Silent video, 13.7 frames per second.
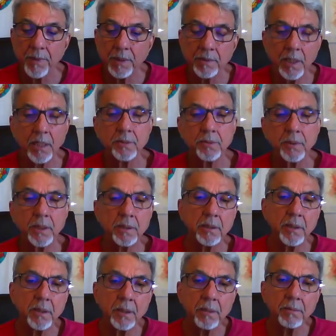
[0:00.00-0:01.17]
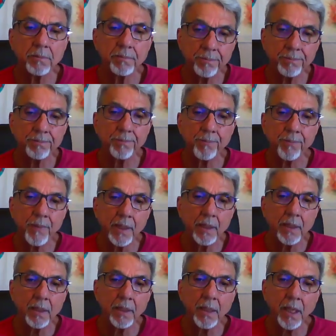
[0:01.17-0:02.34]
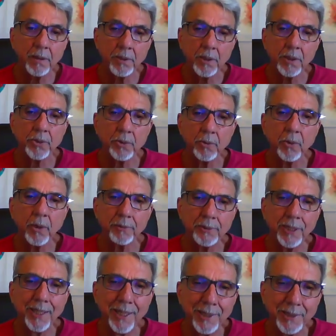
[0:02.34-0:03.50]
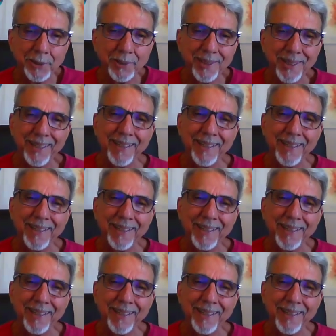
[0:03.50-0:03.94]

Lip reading: Sanskrit. He enters school of Sanskrit,